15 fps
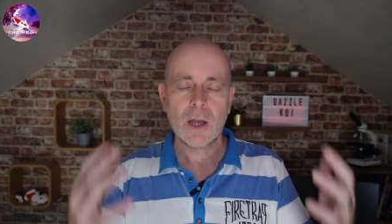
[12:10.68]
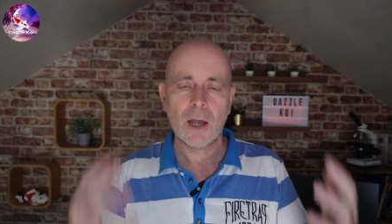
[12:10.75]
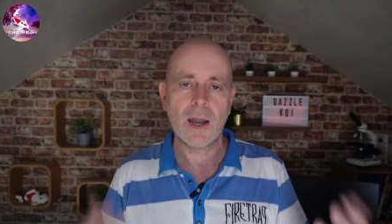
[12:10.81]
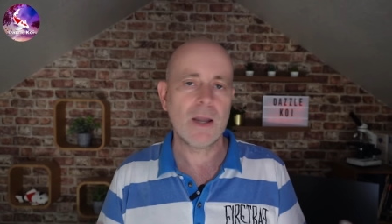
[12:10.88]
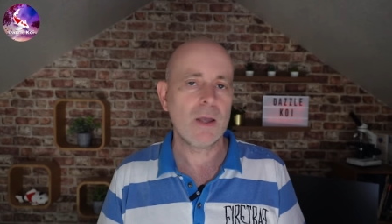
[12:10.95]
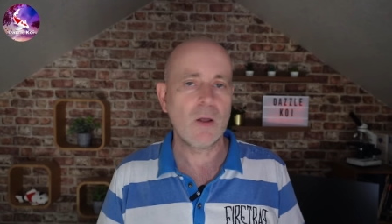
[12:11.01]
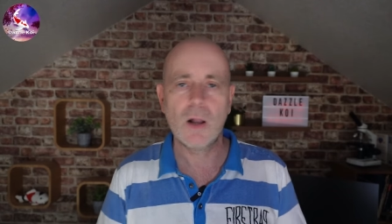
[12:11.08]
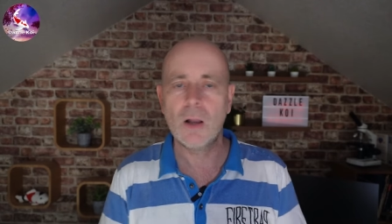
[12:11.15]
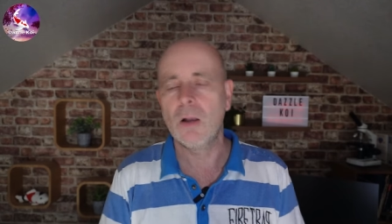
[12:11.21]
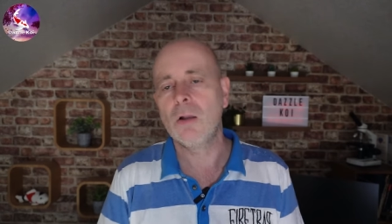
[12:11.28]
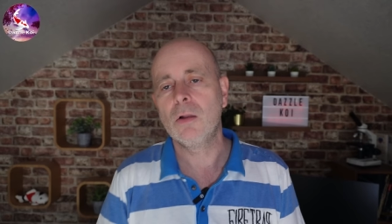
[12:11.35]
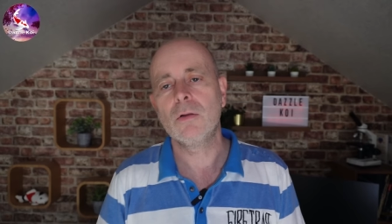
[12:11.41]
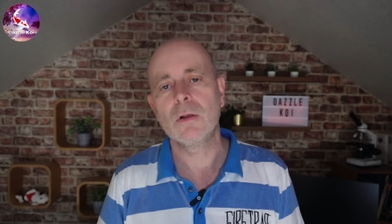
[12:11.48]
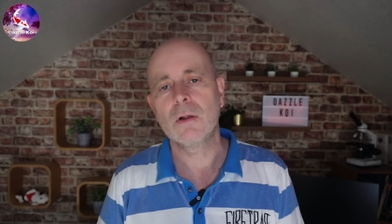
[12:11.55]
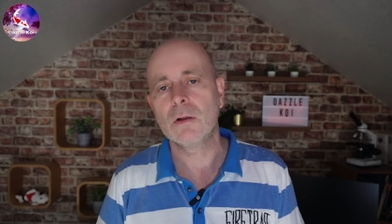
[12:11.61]
and
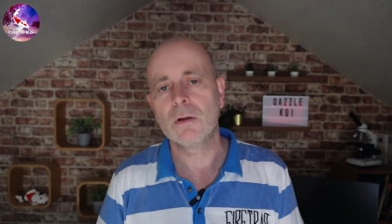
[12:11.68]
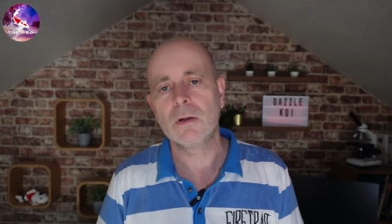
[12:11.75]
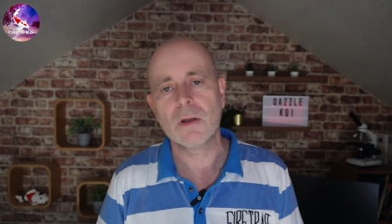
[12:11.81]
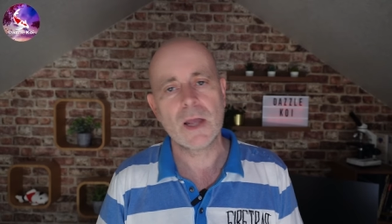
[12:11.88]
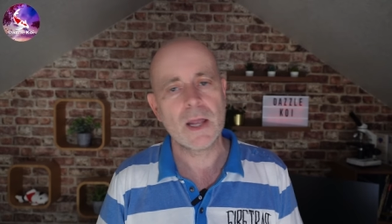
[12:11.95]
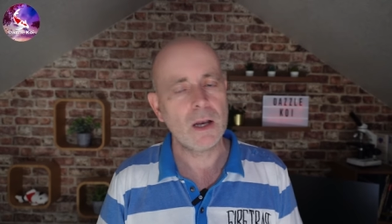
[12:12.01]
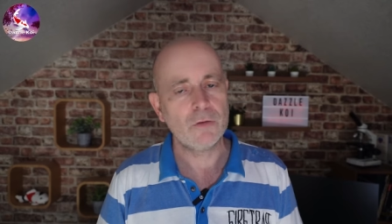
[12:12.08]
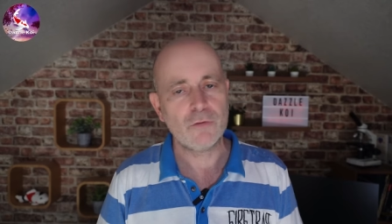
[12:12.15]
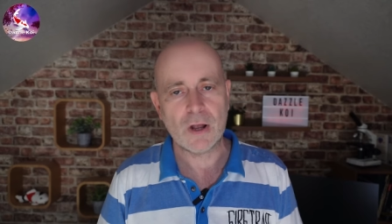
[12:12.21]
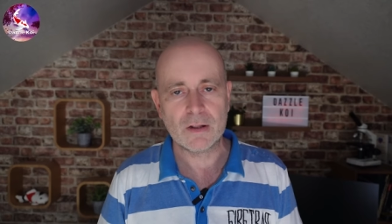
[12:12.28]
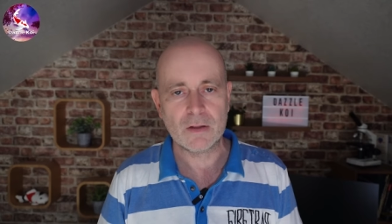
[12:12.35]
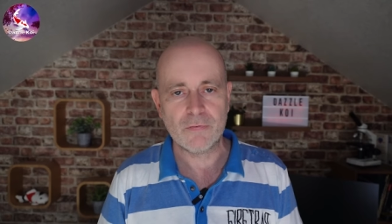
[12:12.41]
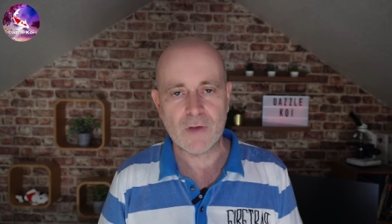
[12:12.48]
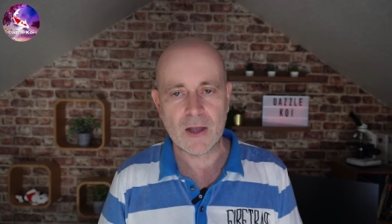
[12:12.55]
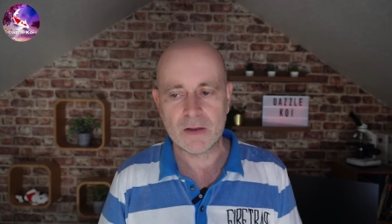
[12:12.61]
it'll
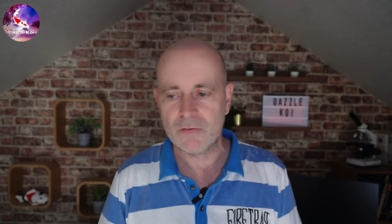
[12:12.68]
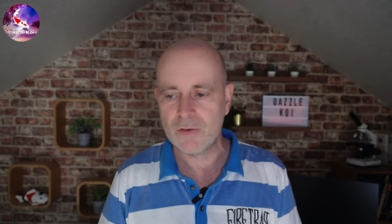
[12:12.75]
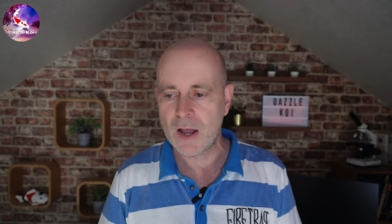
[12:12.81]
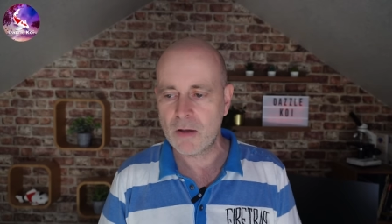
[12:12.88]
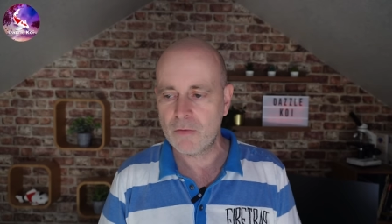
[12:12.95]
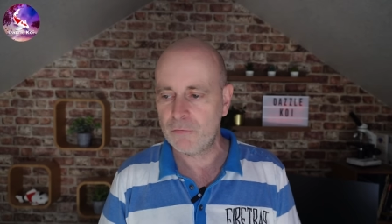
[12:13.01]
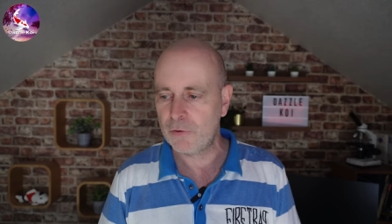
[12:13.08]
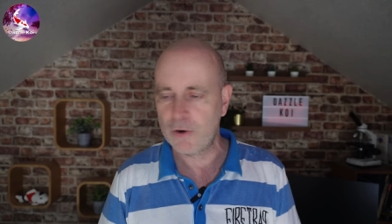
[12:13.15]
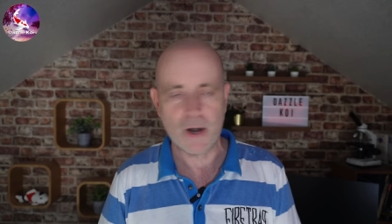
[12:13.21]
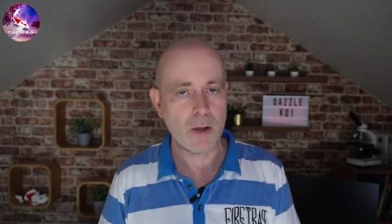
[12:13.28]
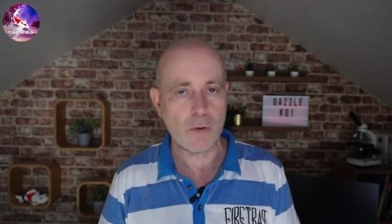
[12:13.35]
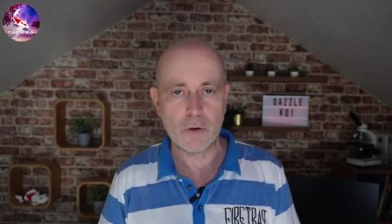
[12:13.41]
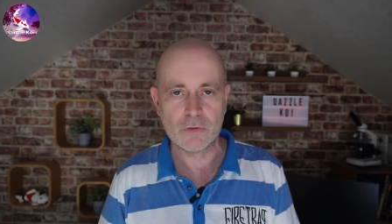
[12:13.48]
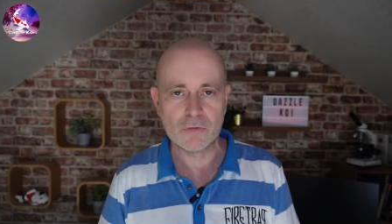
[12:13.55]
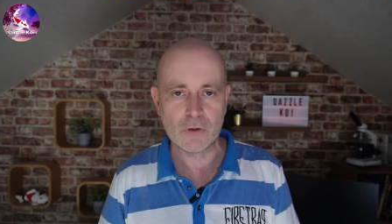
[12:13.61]
drag the fines down for an
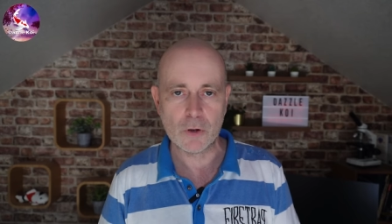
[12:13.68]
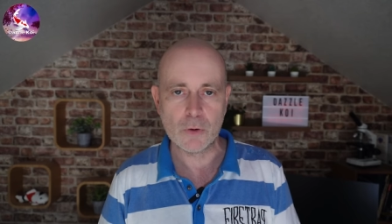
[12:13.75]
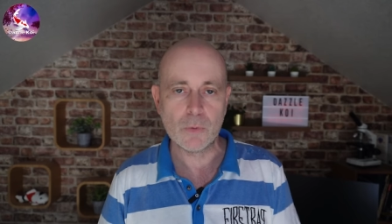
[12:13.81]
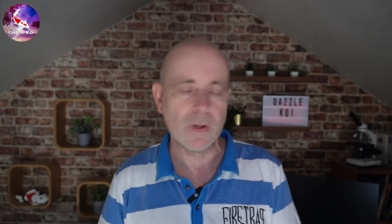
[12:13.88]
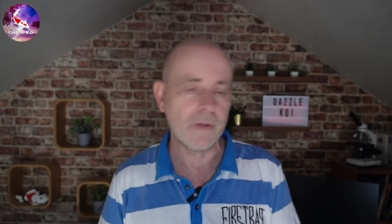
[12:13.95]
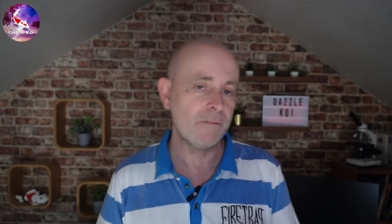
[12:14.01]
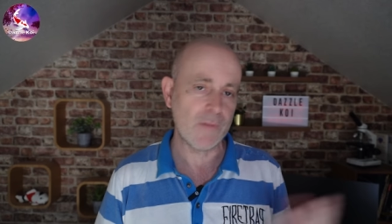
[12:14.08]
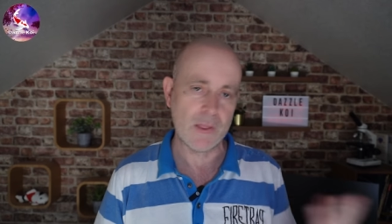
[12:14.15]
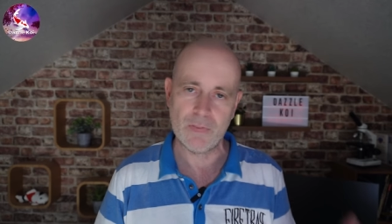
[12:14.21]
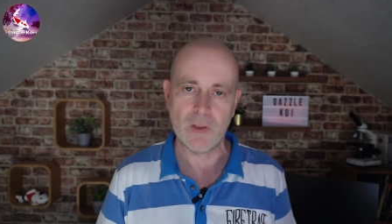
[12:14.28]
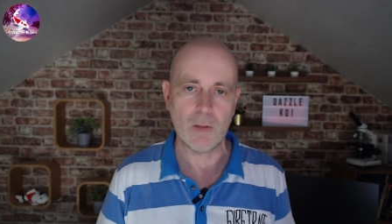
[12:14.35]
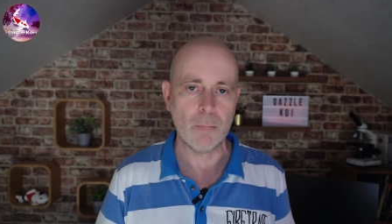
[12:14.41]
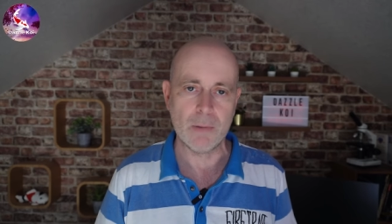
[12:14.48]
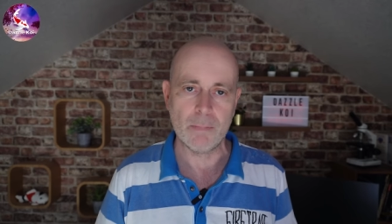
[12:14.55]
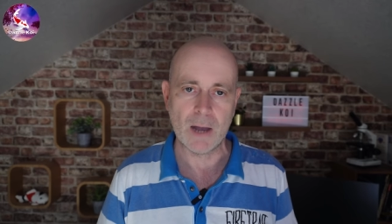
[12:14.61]
hour or two, and then
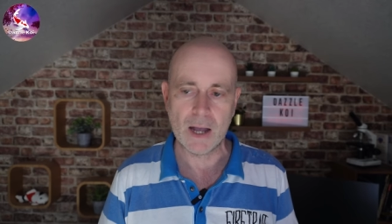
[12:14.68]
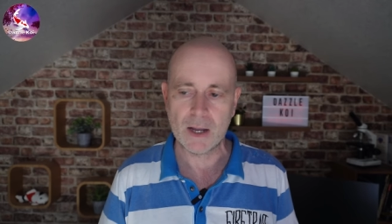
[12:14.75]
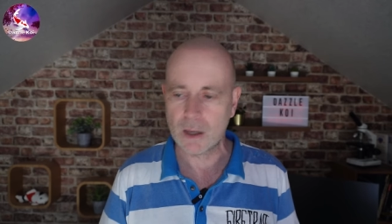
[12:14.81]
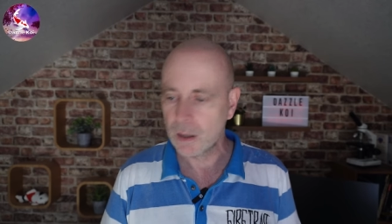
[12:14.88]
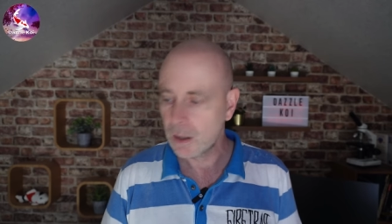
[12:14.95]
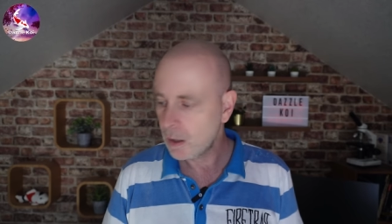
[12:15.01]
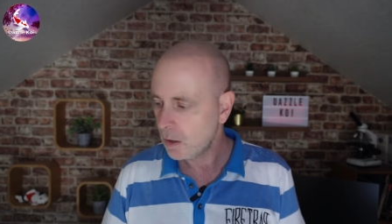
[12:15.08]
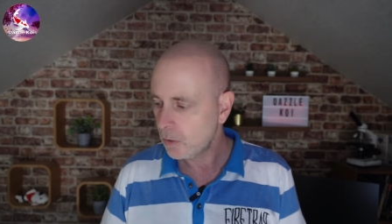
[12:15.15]
they'll be back.